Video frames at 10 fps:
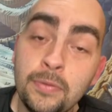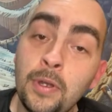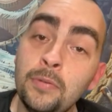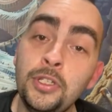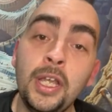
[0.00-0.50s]

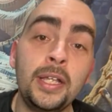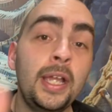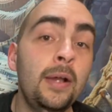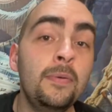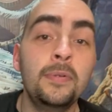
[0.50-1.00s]
go check
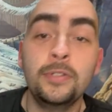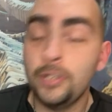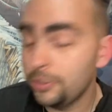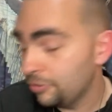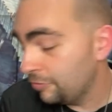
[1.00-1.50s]
out
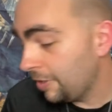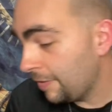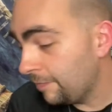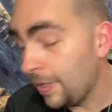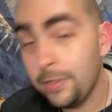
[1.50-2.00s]
Dungeon
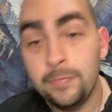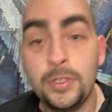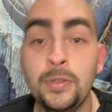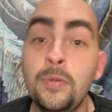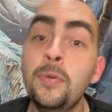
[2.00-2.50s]
Craft Volume
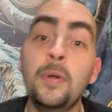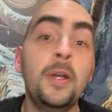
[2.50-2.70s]
2,